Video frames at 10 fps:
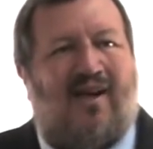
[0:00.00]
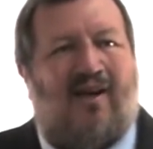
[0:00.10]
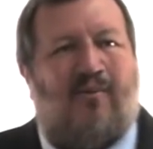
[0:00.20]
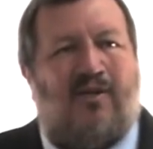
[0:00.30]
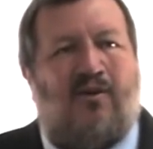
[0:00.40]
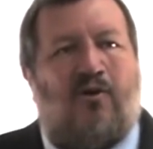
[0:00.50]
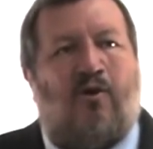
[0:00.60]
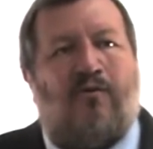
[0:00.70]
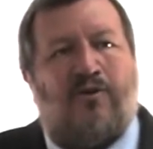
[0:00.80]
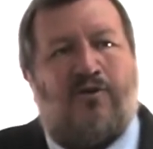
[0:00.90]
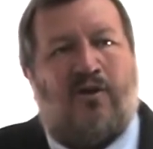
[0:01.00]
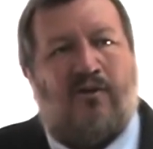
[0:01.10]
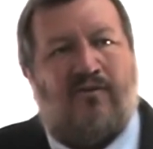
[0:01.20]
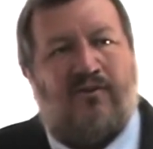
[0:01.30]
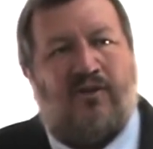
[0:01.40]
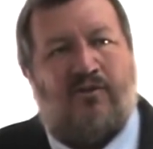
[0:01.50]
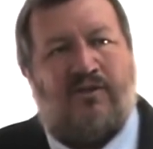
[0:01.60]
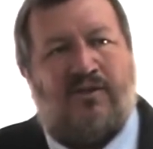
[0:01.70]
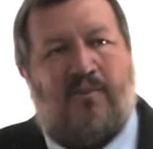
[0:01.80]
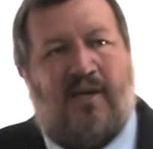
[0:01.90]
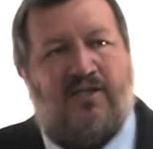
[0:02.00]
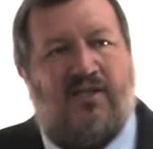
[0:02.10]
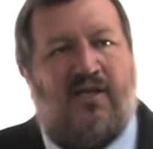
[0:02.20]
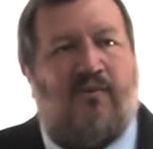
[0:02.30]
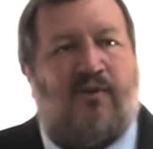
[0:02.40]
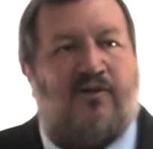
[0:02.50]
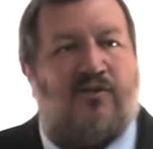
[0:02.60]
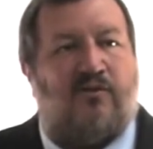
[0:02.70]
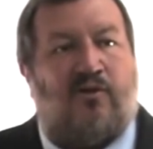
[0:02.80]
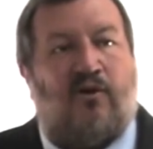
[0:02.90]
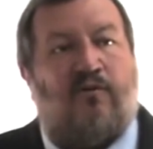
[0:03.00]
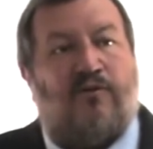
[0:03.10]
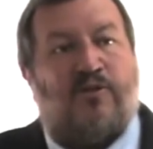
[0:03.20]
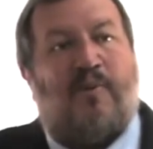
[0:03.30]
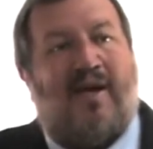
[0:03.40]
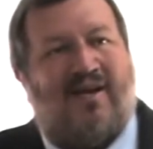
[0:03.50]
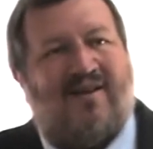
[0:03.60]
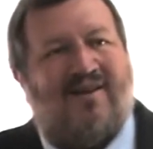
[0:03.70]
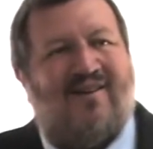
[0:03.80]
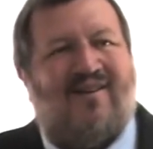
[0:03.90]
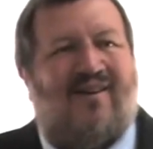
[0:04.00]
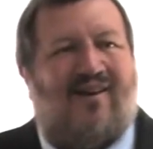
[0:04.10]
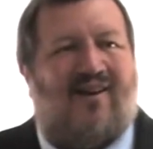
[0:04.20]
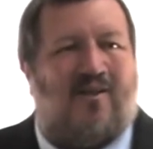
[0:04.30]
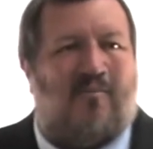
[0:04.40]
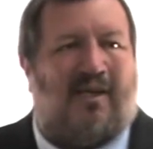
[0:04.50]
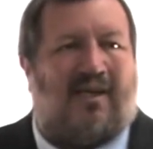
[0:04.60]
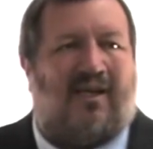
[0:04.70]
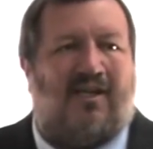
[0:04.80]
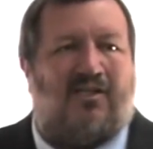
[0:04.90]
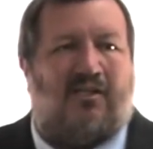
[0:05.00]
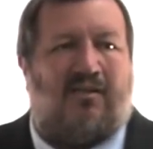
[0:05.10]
and we don't overdose the patient, and we also don't overspend on the medication.